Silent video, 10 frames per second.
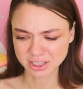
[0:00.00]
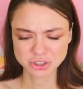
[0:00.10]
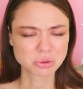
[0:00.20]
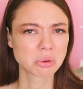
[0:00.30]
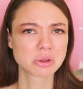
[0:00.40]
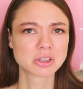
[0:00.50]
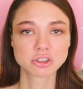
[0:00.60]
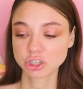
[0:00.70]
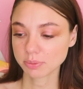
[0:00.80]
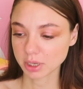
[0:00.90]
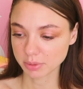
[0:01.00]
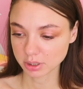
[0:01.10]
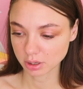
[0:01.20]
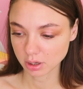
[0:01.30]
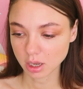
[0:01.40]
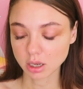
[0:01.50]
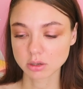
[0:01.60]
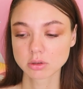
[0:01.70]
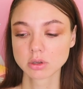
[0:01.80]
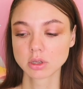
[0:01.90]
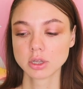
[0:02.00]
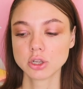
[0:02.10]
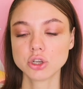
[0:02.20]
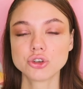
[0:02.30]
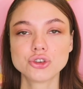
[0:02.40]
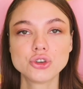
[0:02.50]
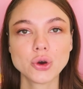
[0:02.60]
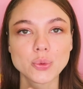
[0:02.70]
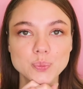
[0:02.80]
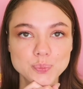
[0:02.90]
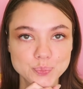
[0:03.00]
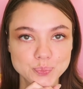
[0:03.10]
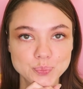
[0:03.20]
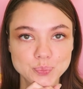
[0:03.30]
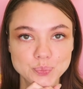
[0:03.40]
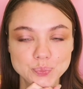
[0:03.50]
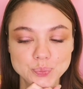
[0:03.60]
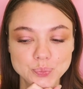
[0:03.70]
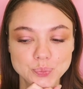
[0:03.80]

What's that? Why is that? Ah, waiting.